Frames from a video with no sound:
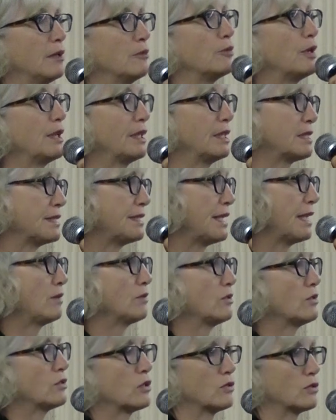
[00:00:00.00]
it breaks
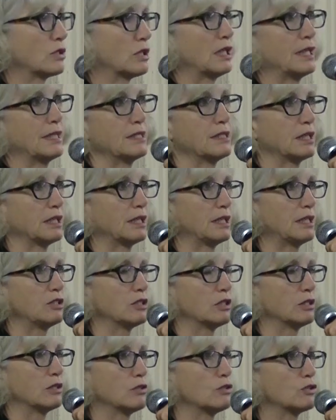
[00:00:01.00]
down social
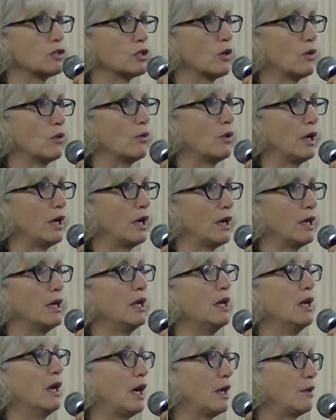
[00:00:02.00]
isolation. So
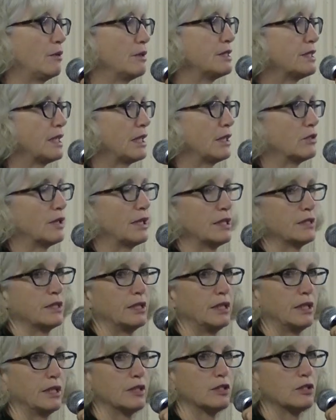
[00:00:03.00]
I would say
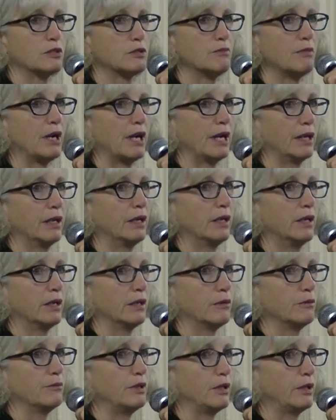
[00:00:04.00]
transit is my
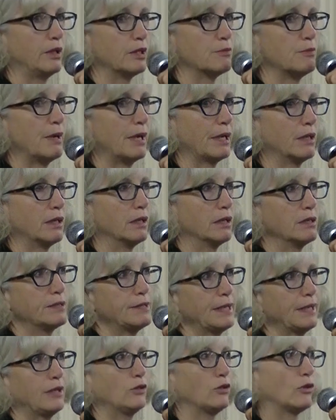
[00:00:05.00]

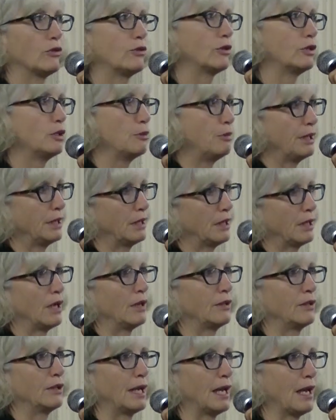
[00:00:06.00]
second or third, depending on
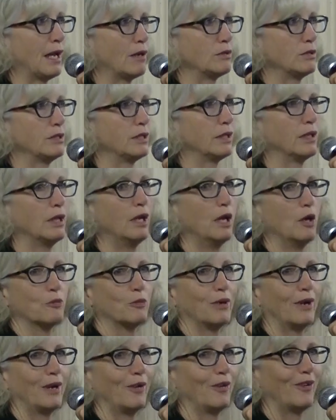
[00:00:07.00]
how you count it,
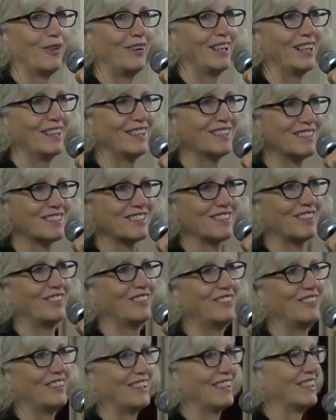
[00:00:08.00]
priority.
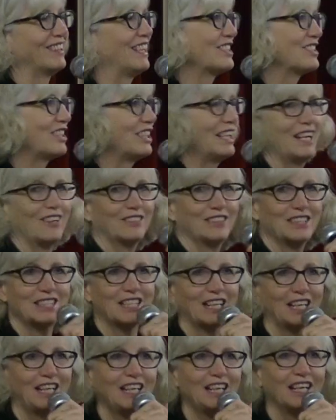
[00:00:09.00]
So that's all I have to
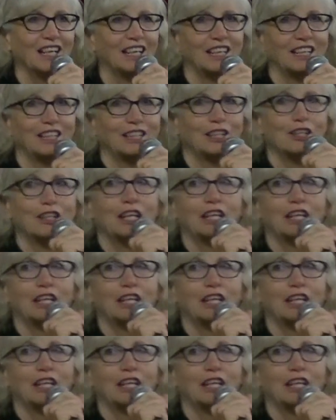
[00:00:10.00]
say, and